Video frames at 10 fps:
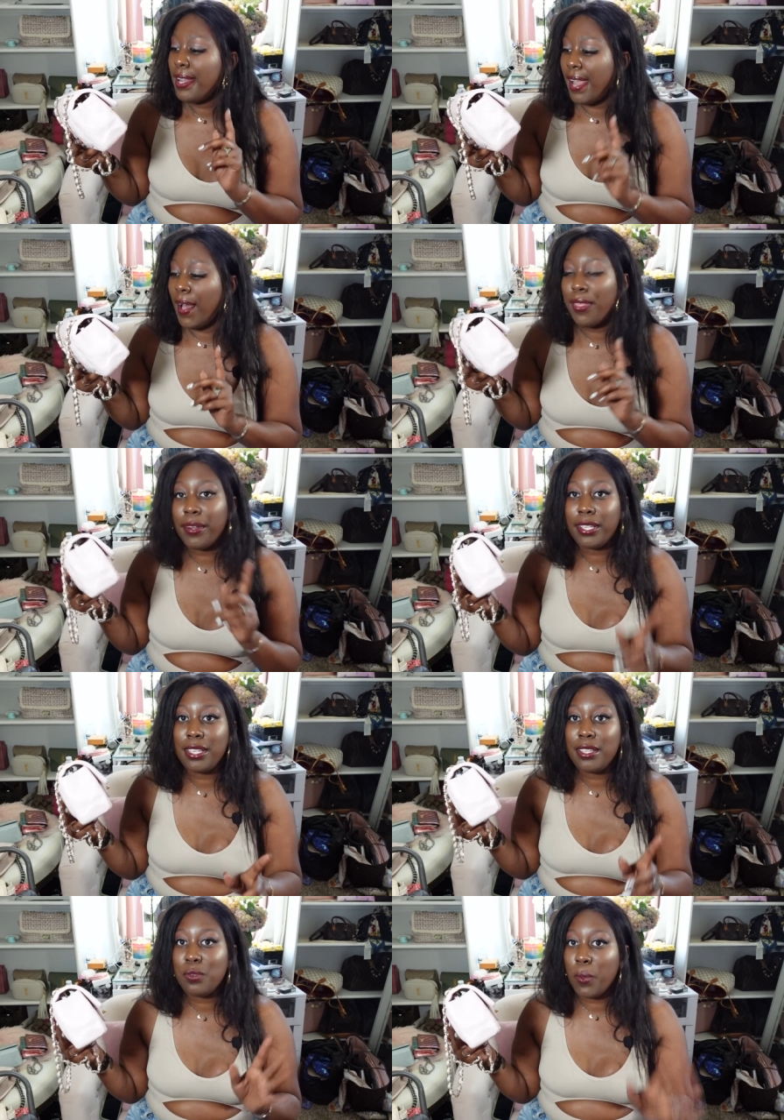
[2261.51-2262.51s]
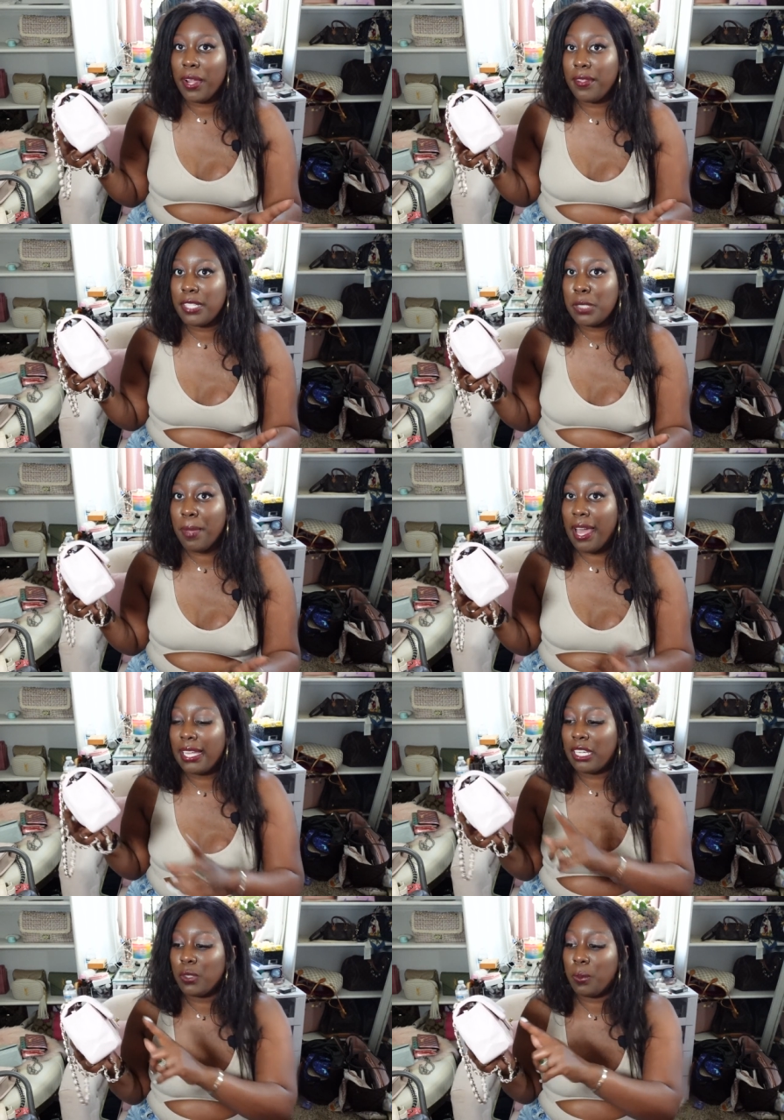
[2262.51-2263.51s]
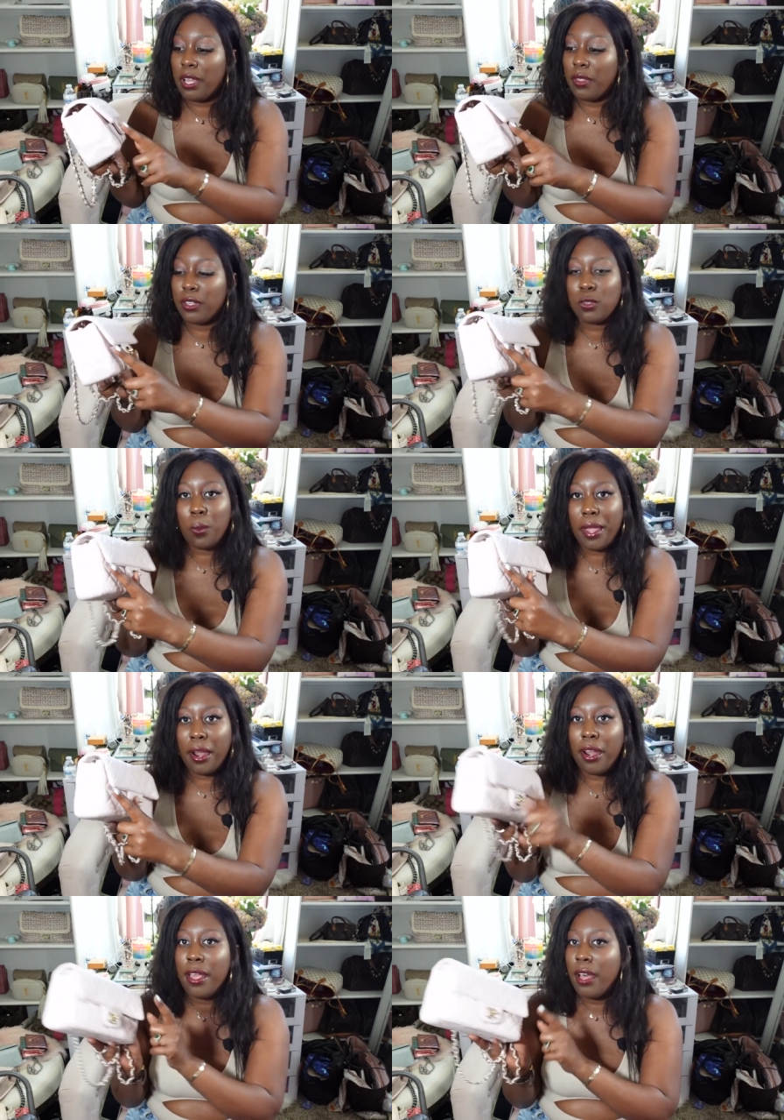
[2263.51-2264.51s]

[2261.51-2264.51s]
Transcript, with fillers: Now there is wear in this bag as well. There's wear